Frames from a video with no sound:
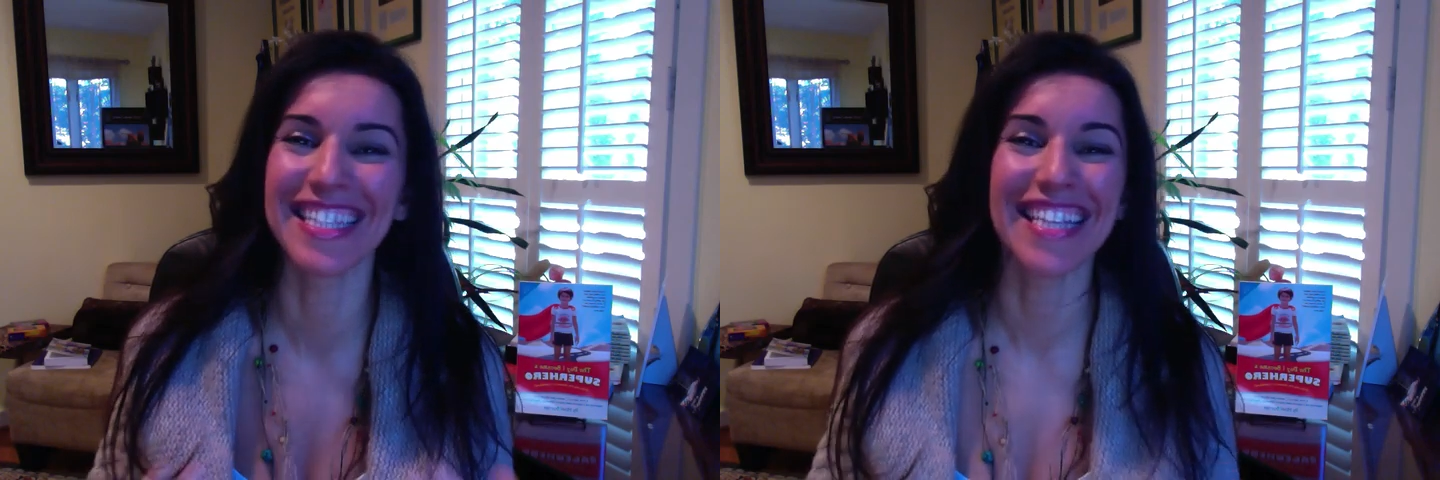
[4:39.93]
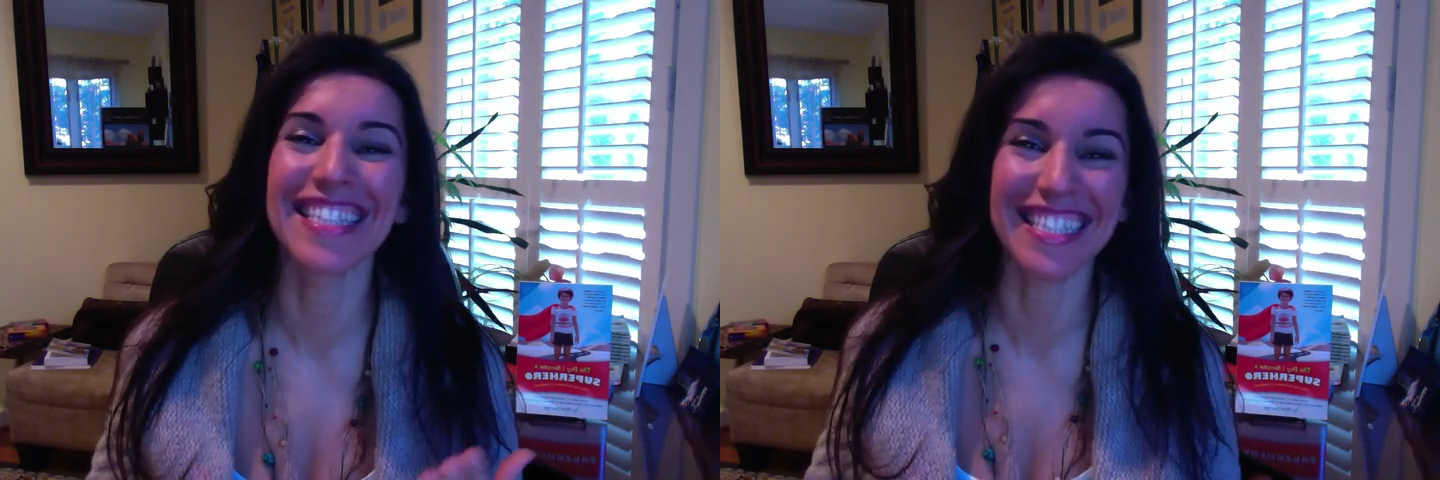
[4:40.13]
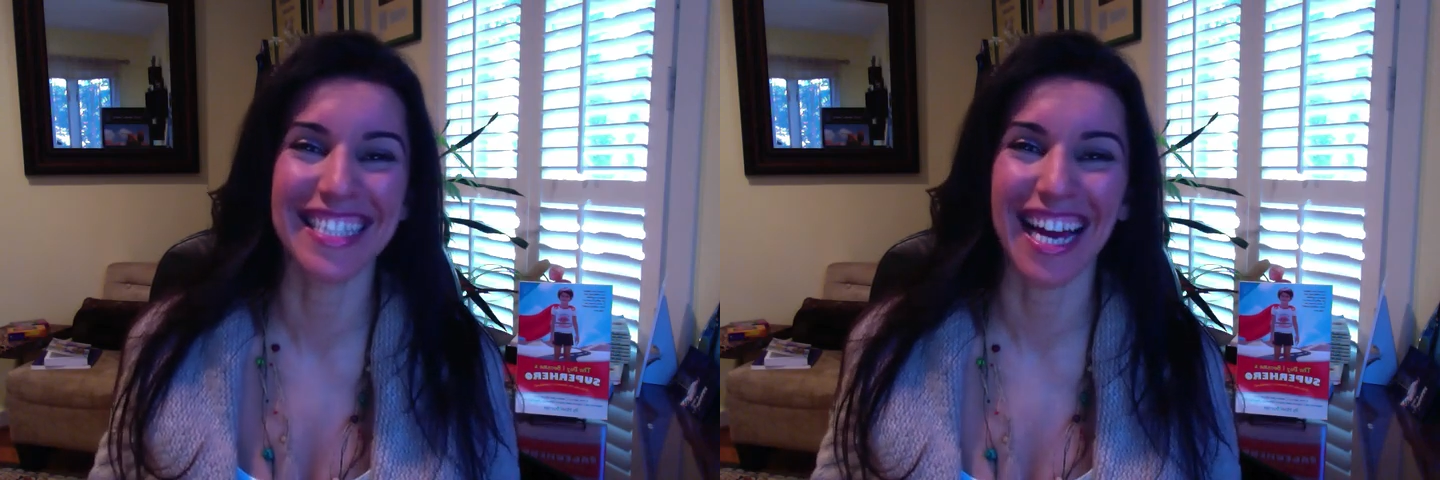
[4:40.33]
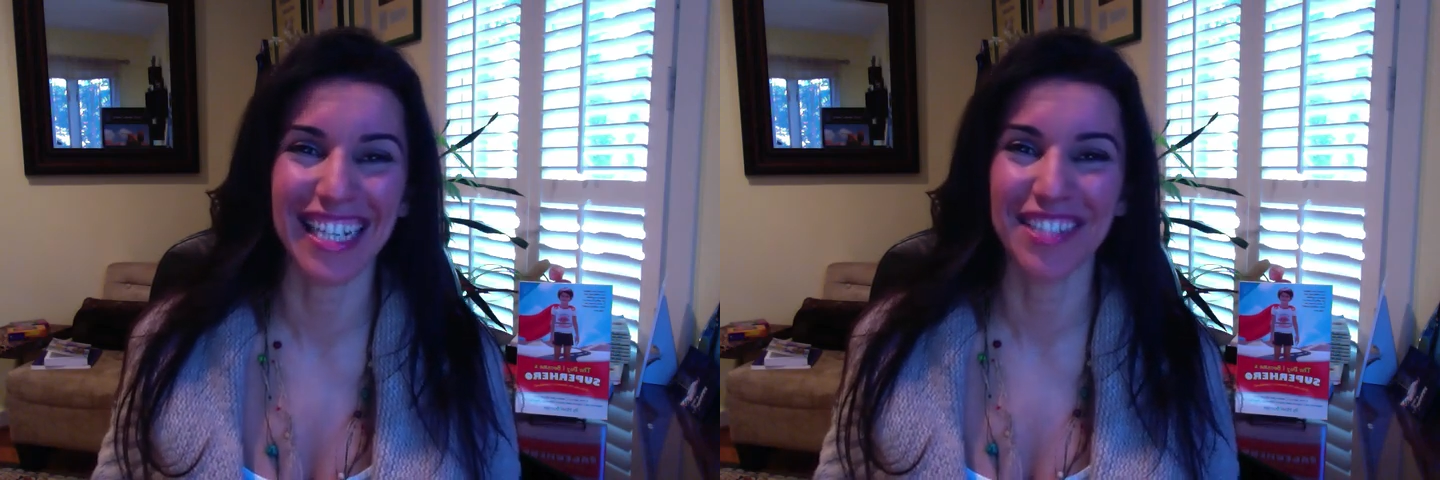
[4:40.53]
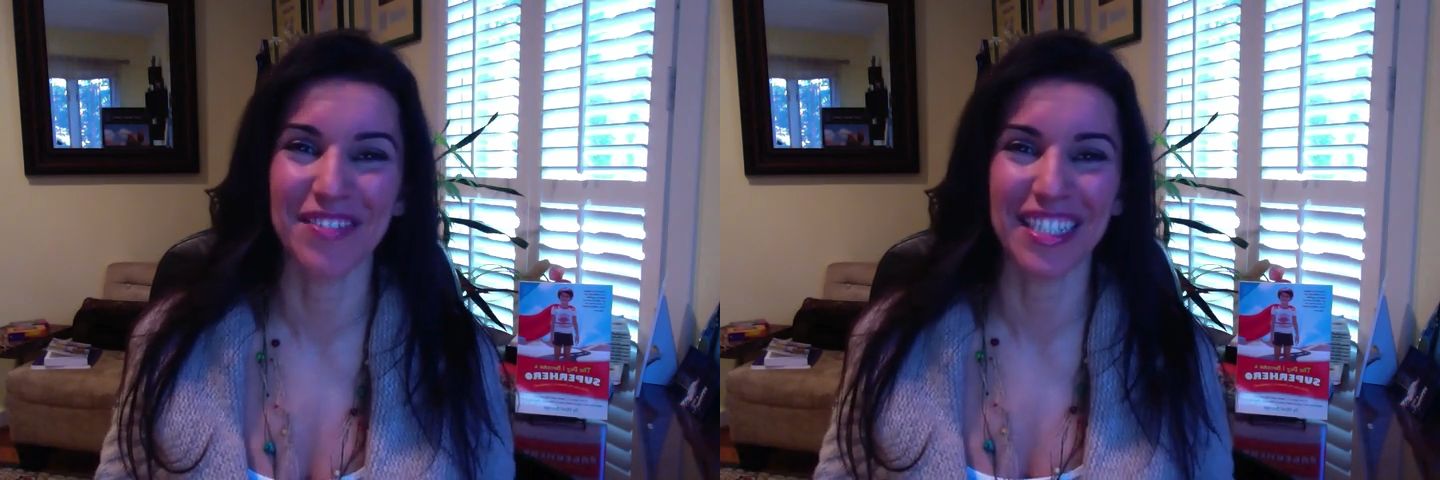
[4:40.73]
that's
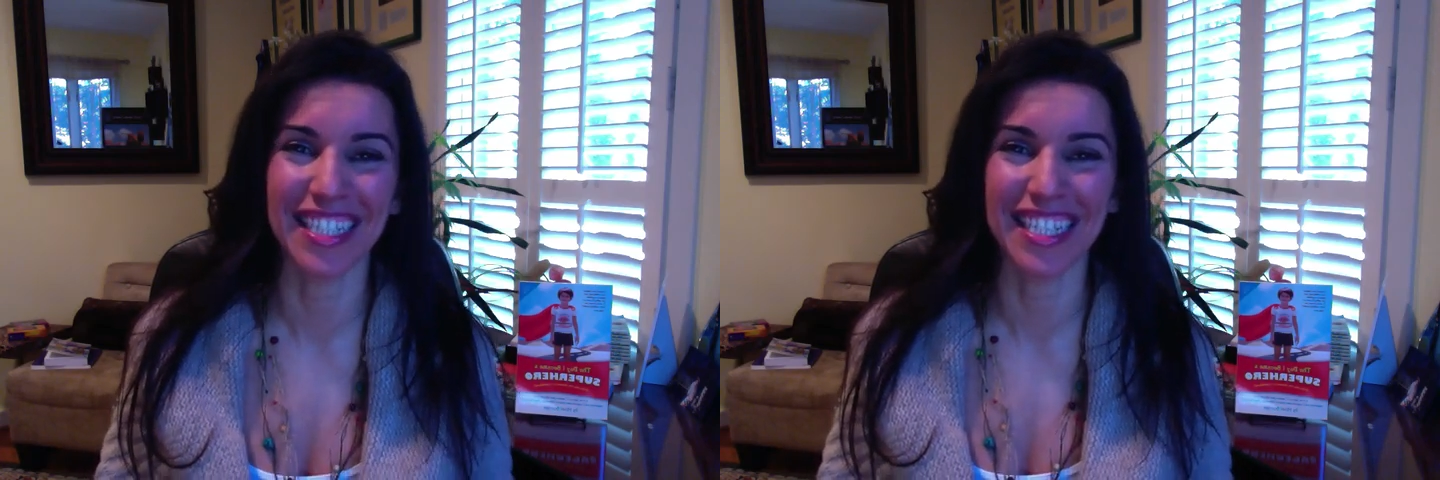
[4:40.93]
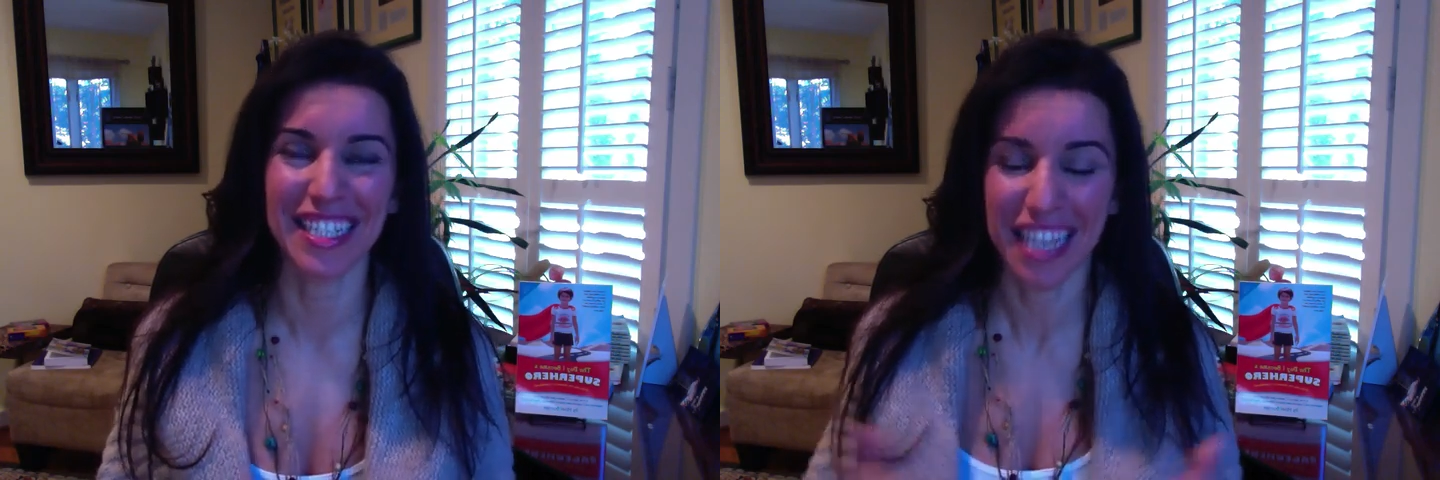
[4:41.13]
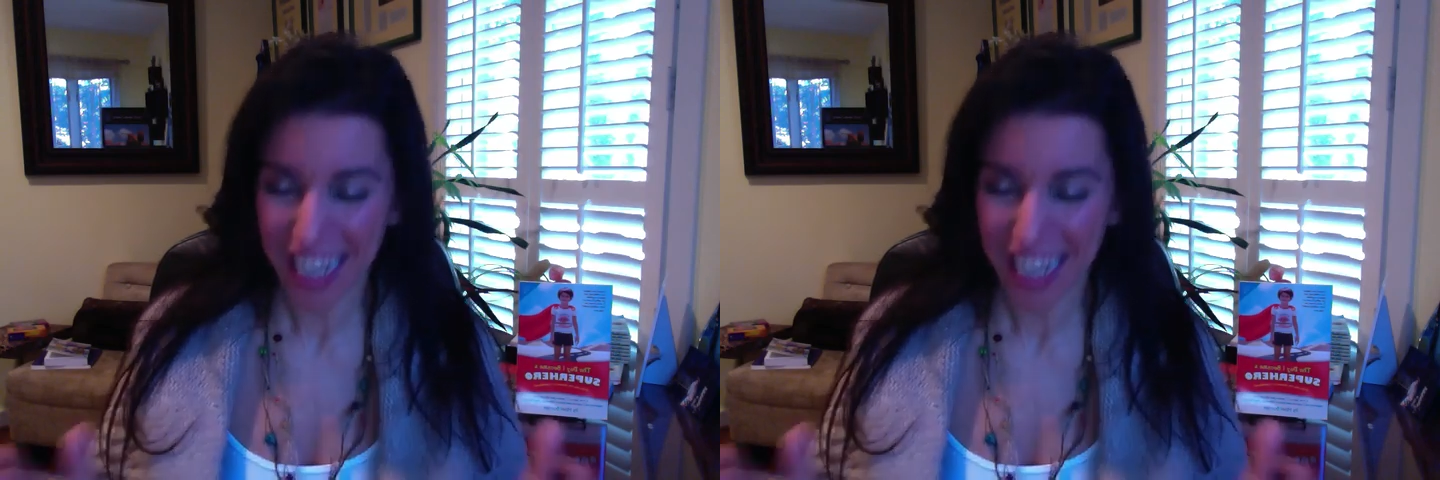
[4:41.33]
exactly what it is.